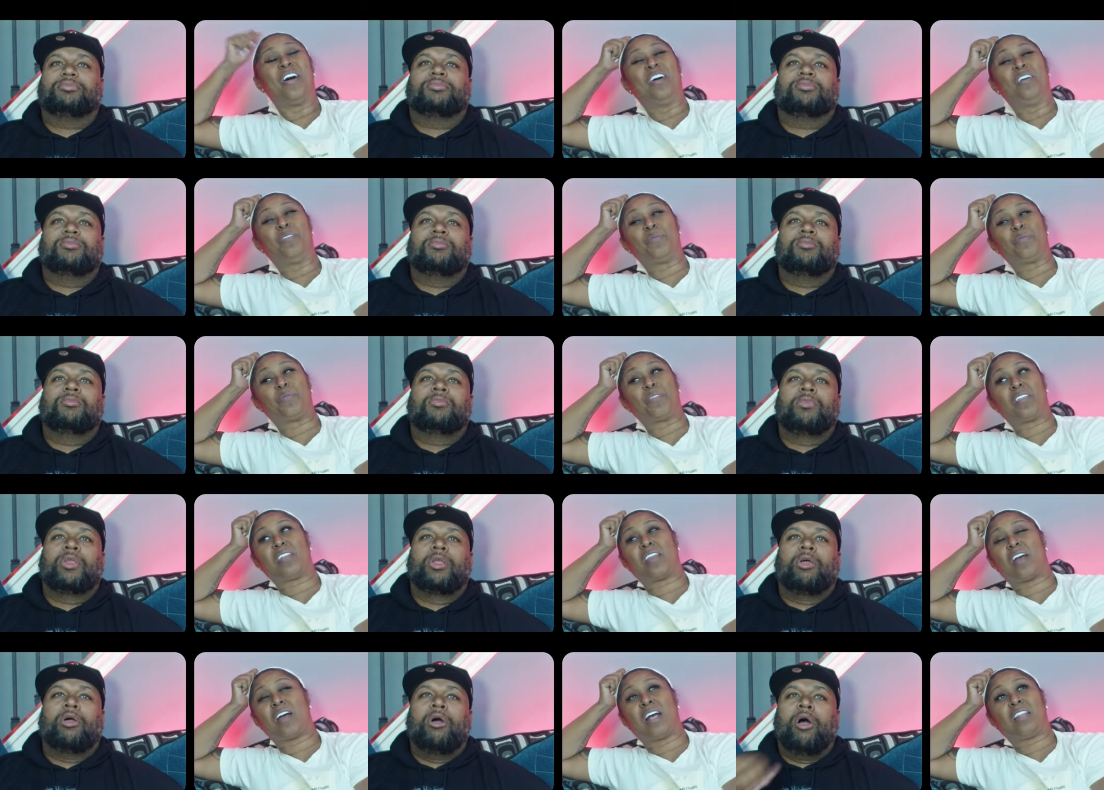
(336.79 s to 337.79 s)
Speaker 1: um,
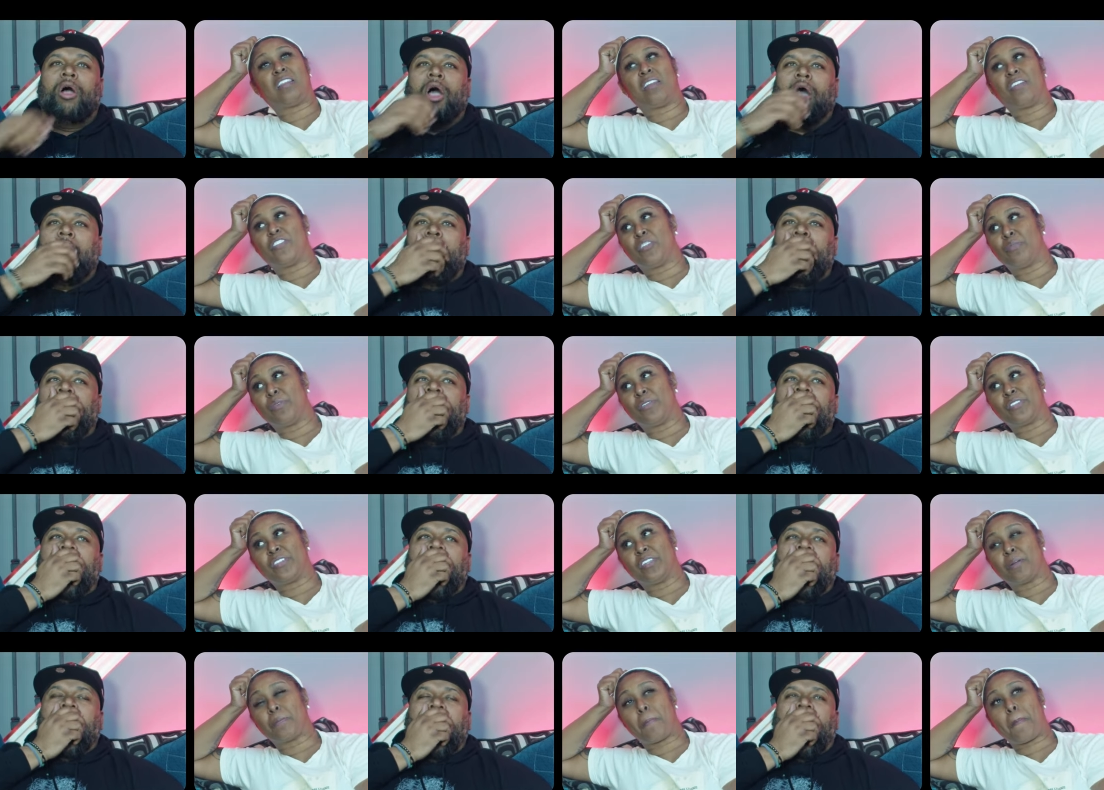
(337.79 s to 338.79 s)
I love their
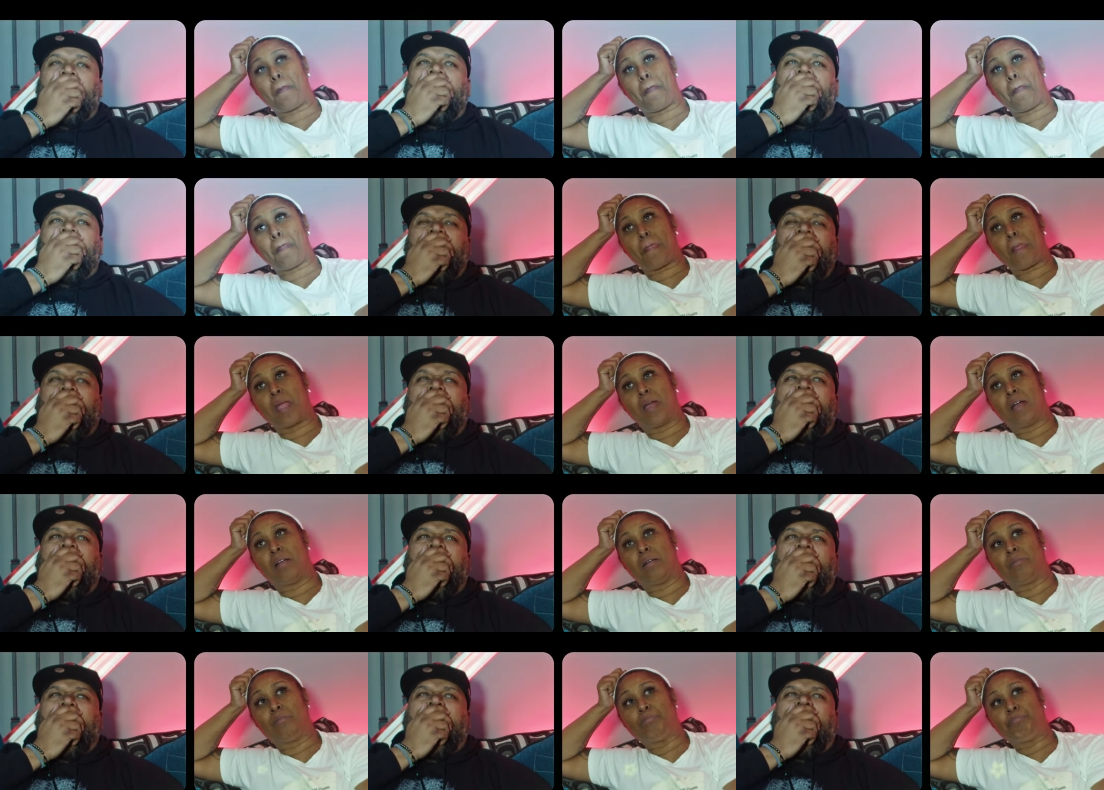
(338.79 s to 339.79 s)
music.
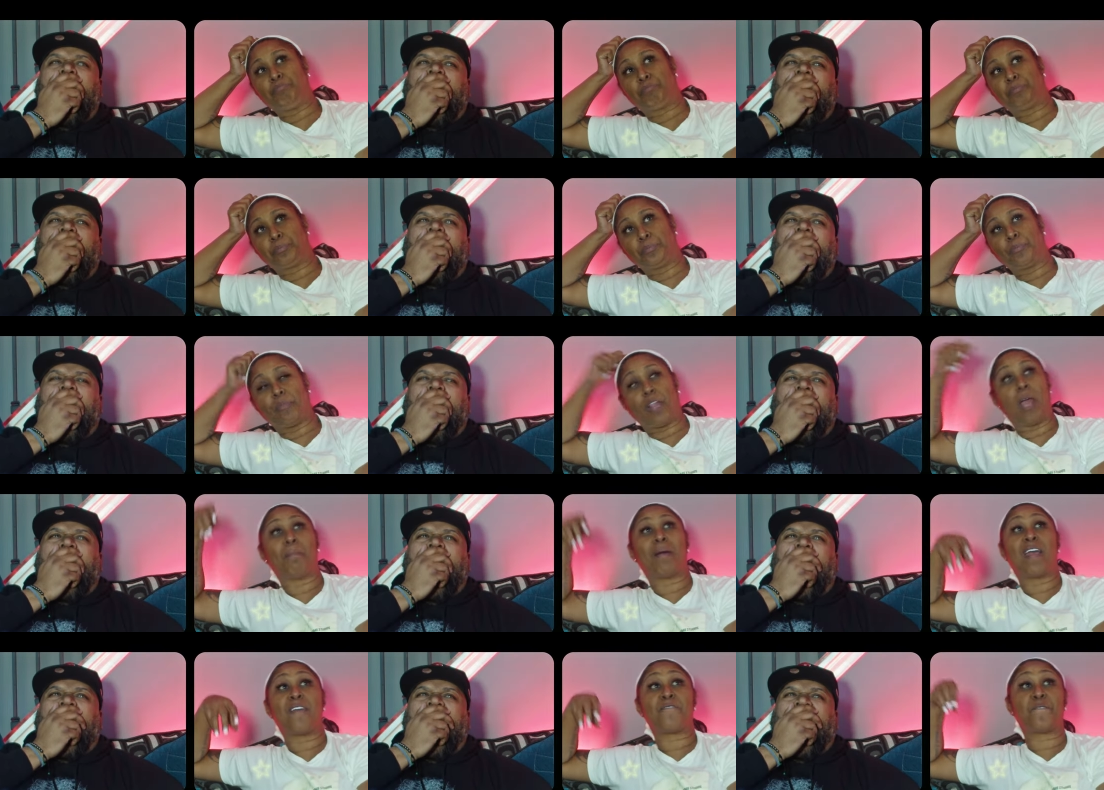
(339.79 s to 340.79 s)
Um,
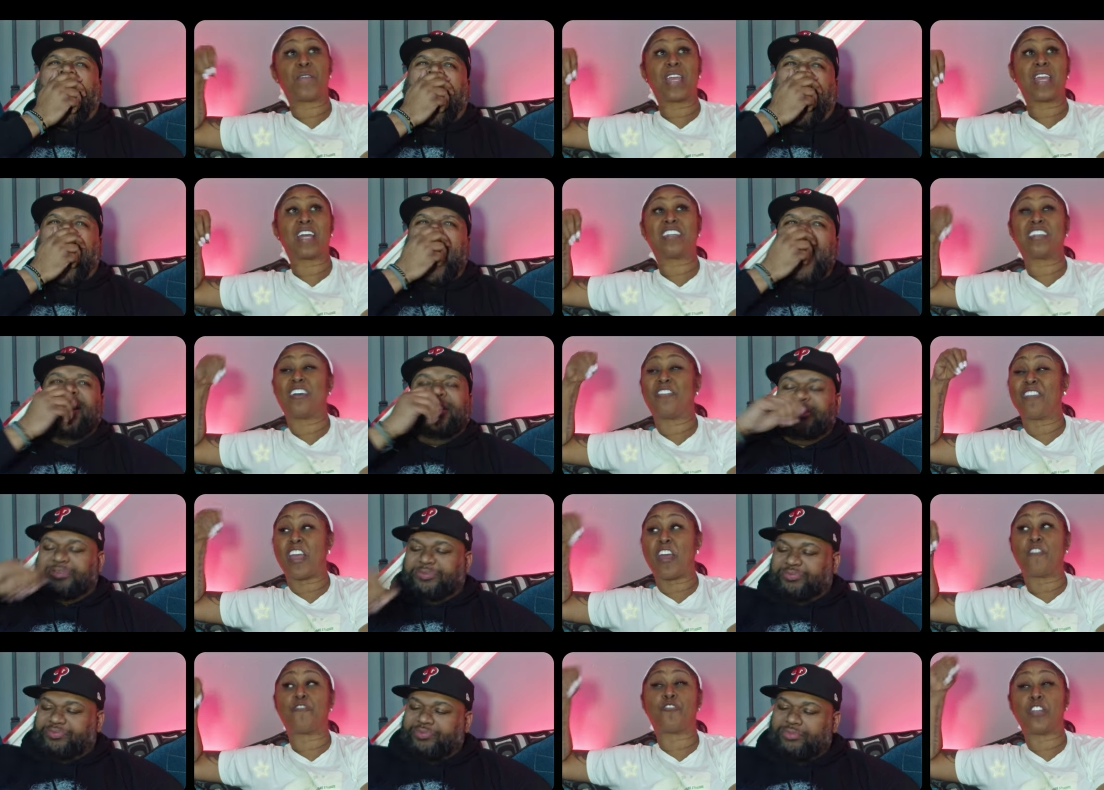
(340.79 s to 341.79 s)
am I a fan of
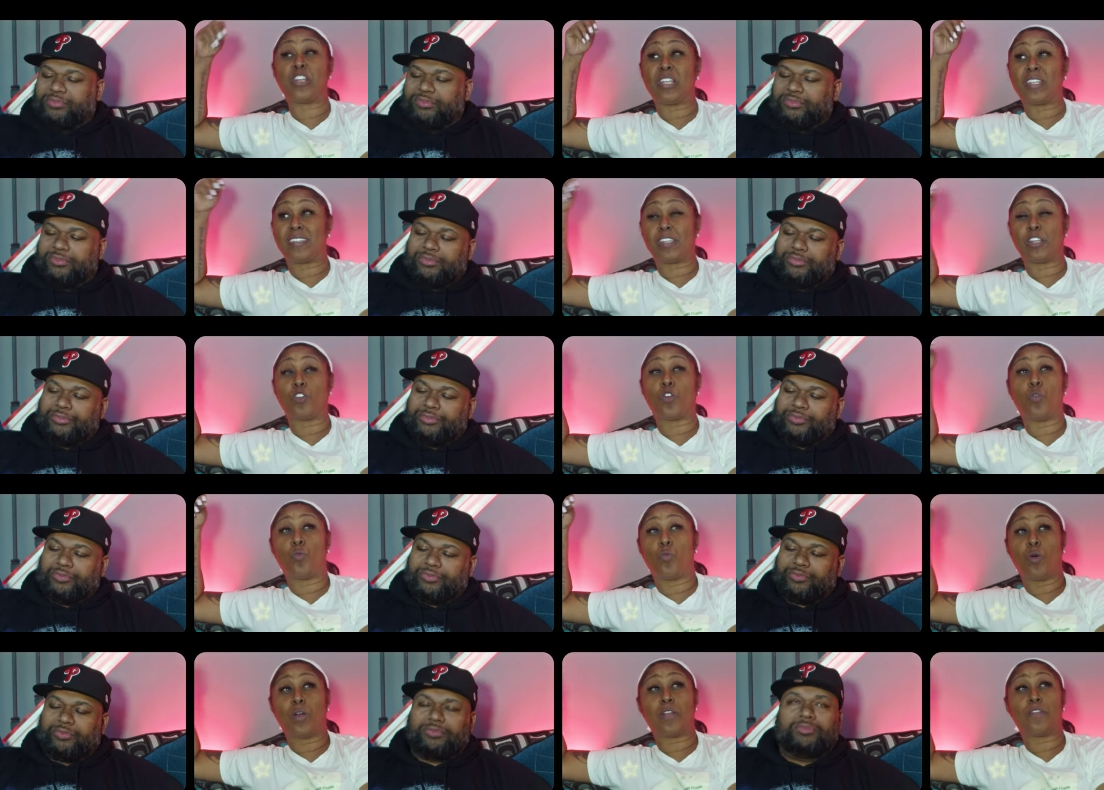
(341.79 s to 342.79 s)
every single
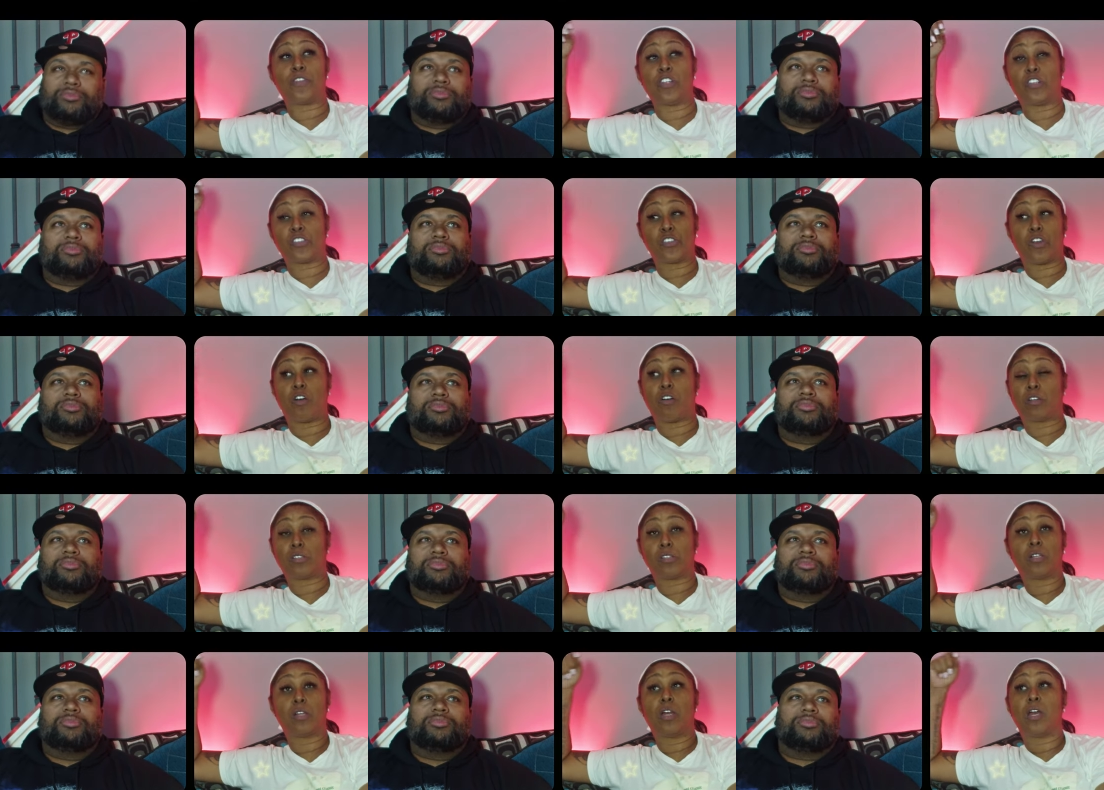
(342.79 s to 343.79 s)
one of their
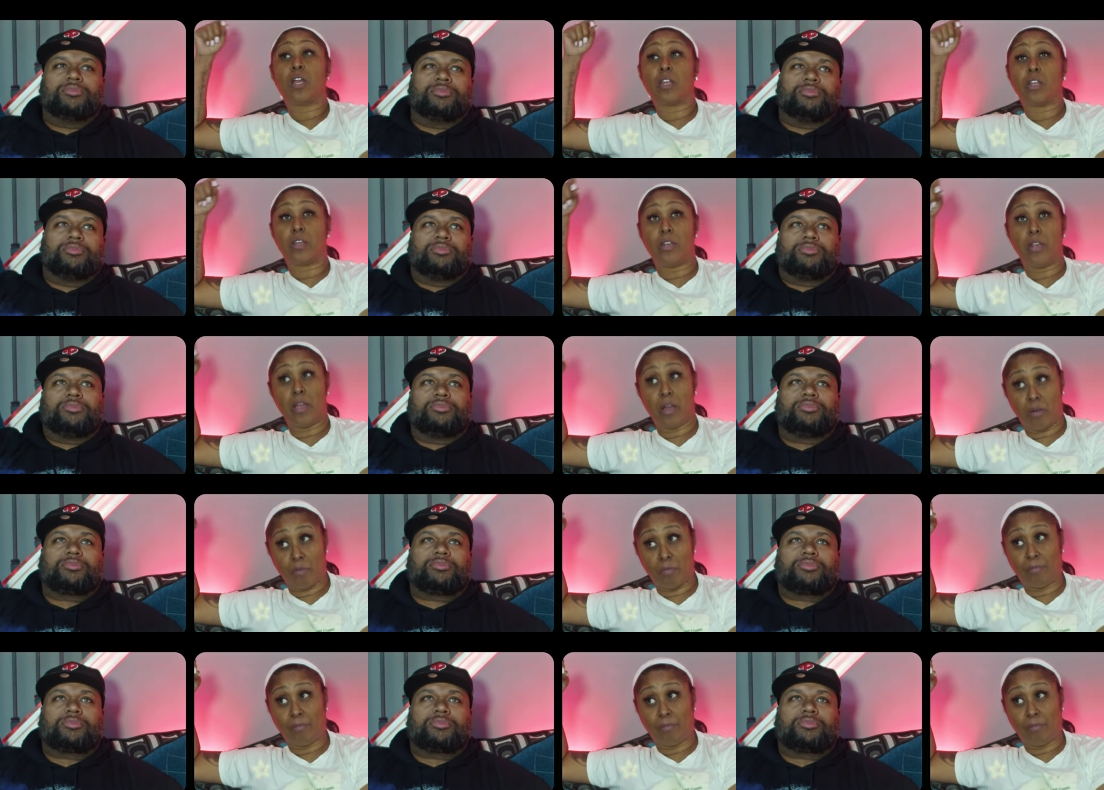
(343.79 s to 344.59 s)
songs? No.